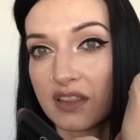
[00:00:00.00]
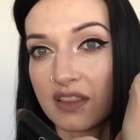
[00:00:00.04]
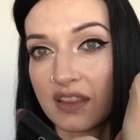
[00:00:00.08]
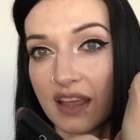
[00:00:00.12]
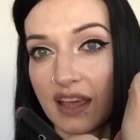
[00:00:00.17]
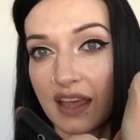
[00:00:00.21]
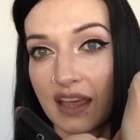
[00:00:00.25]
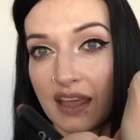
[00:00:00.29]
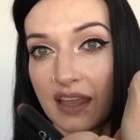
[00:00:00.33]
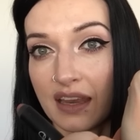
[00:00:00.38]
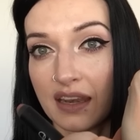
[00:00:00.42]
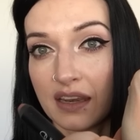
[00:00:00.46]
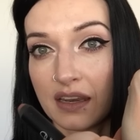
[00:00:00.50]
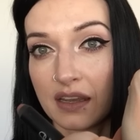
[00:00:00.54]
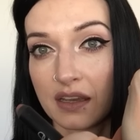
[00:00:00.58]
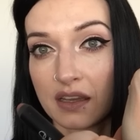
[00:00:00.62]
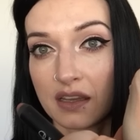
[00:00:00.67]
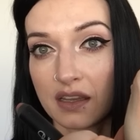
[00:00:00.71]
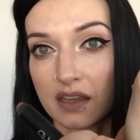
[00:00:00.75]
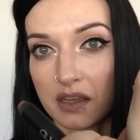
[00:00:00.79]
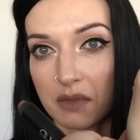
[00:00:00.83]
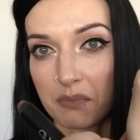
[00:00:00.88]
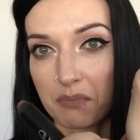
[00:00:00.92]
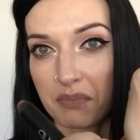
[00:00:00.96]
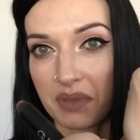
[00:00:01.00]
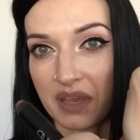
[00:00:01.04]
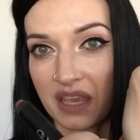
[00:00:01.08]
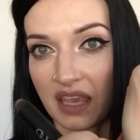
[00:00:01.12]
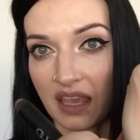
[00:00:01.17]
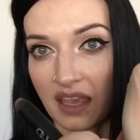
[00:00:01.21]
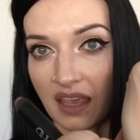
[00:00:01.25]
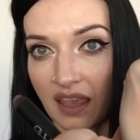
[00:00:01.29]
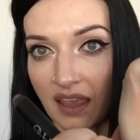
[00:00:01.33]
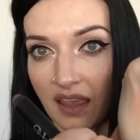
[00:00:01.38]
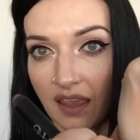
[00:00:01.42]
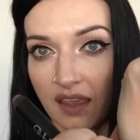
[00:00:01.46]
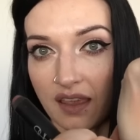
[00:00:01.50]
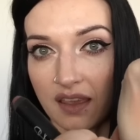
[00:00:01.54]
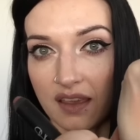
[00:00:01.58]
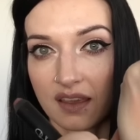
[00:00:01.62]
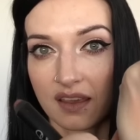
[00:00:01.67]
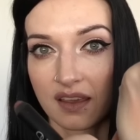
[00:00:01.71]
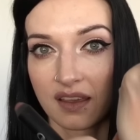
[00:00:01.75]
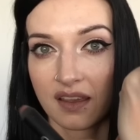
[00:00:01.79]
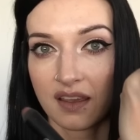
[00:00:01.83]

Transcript: than pink.